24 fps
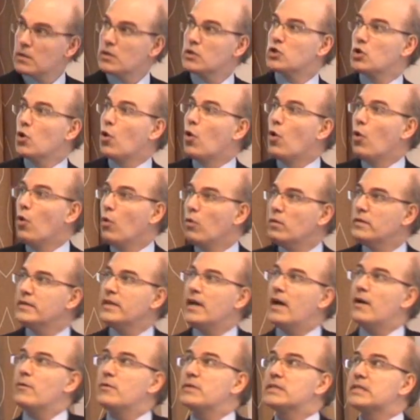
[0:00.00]
So all
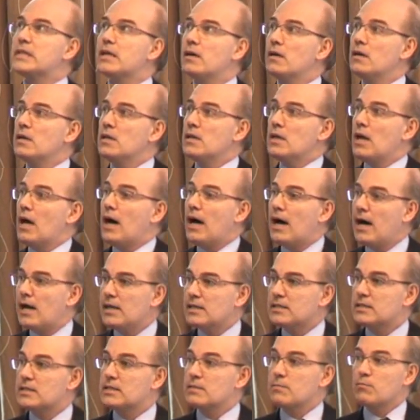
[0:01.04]
the areas
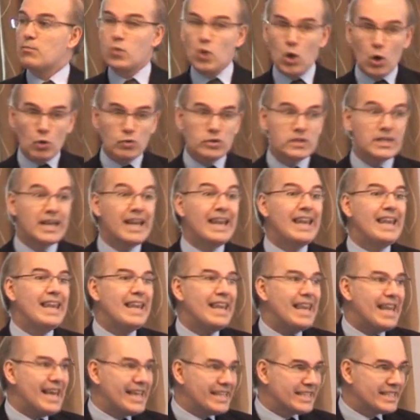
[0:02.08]
has brought
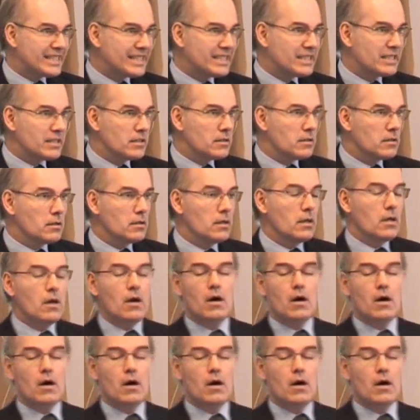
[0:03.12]
less,